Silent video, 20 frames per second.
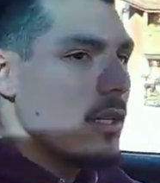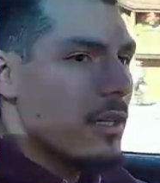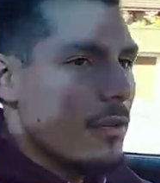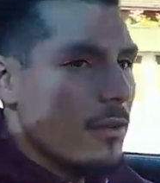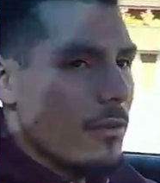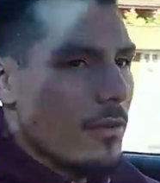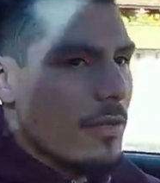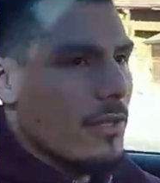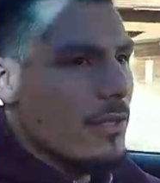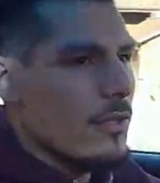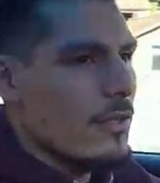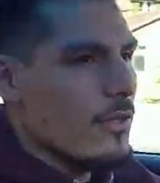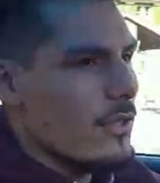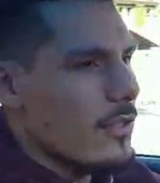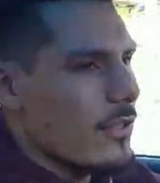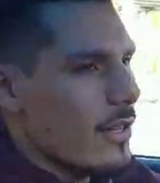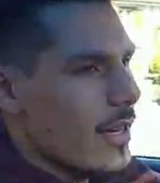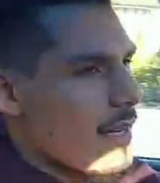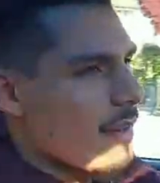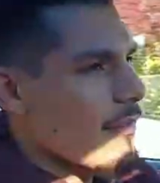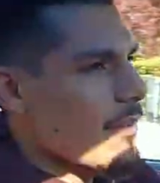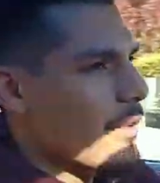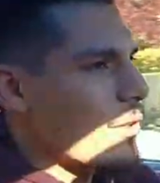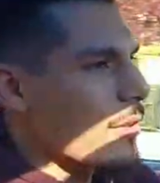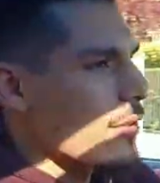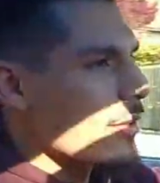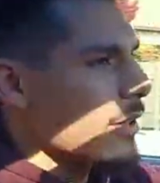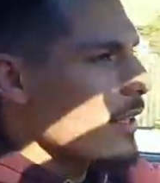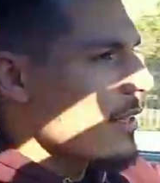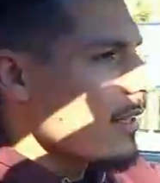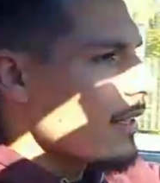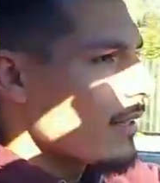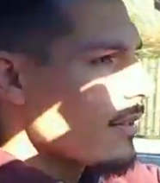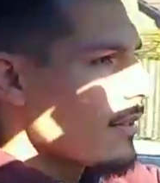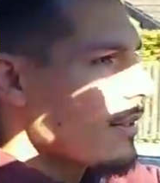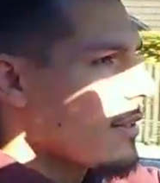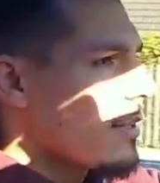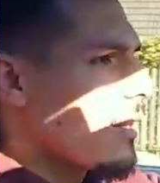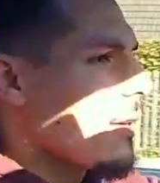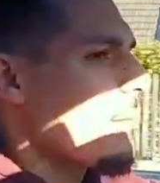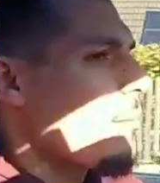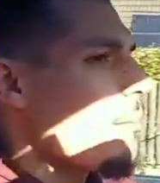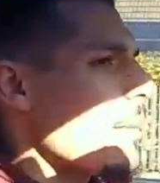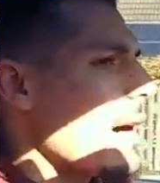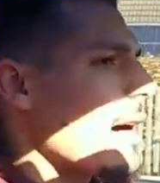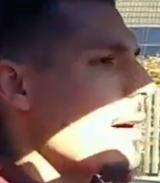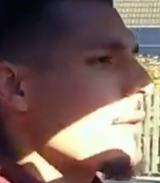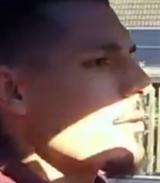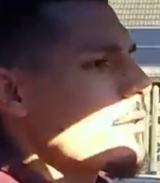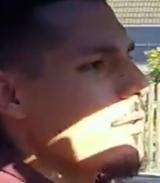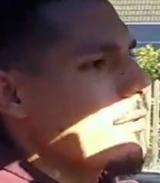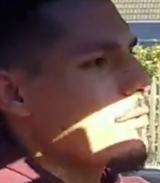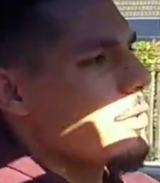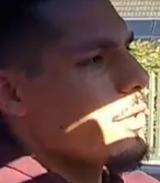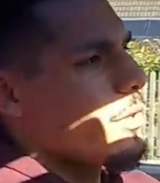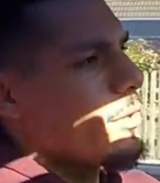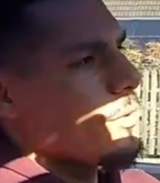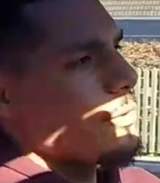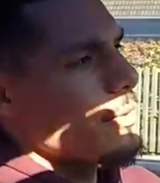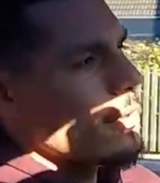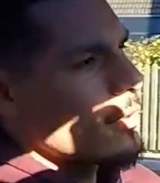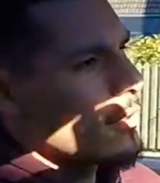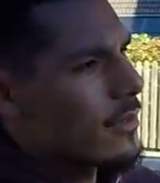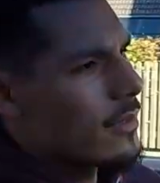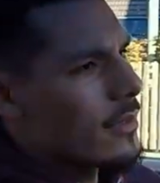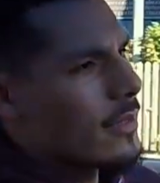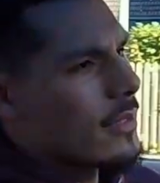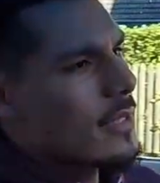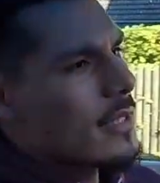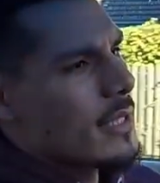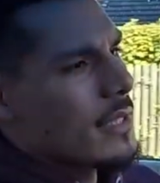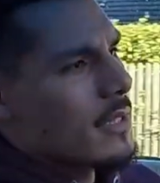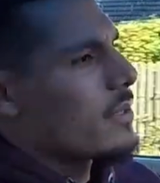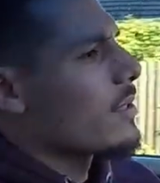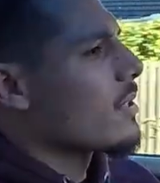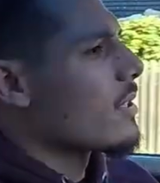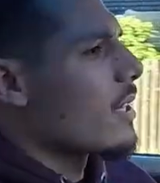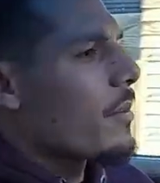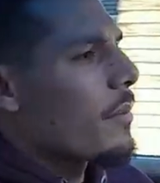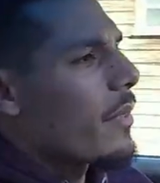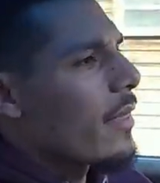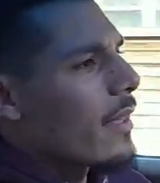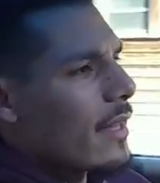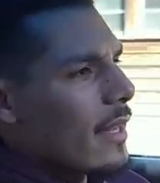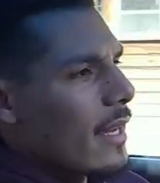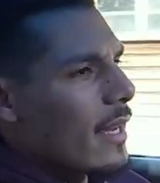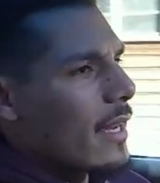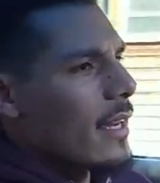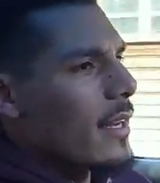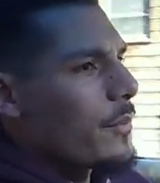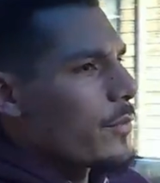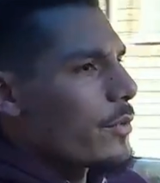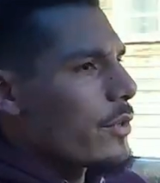When you're driving on a mountain road, something like I'm